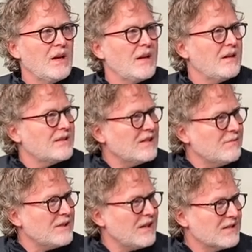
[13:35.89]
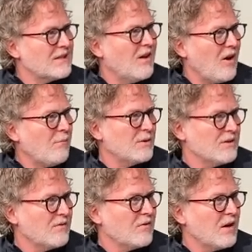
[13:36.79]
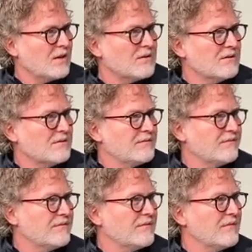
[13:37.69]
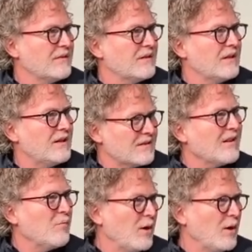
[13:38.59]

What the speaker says: and it seems like it's the opposite for us in some ways.